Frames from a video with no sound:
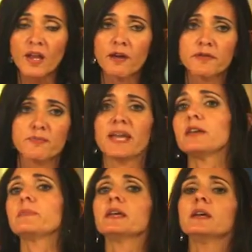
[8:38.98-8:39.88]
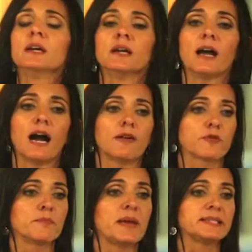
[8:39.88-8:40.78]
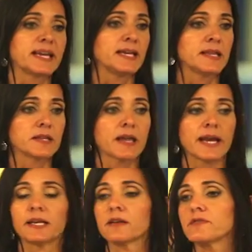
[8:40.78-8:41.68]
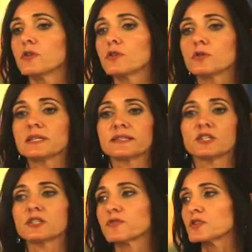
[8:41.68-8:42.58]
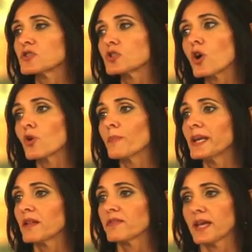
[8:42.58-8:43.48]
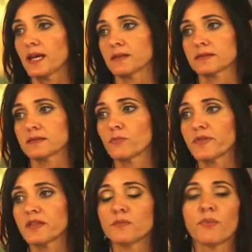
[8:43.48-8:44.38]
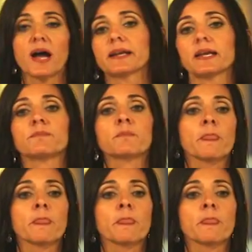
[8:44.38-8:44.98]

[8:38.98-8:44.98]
of the baby, for maintaining the lining of the uterus, and just for so many things within the body.